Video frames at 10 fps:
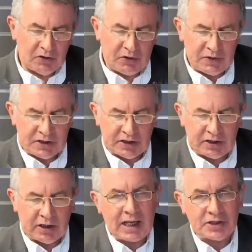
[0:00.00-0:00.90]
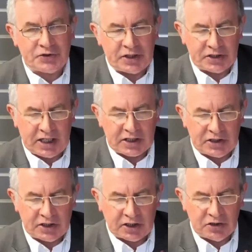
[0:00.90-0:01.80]
there is a little asterisk next
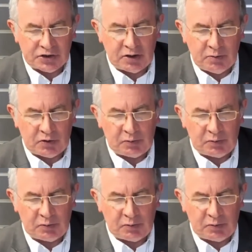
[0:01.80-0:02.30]
to the Consumer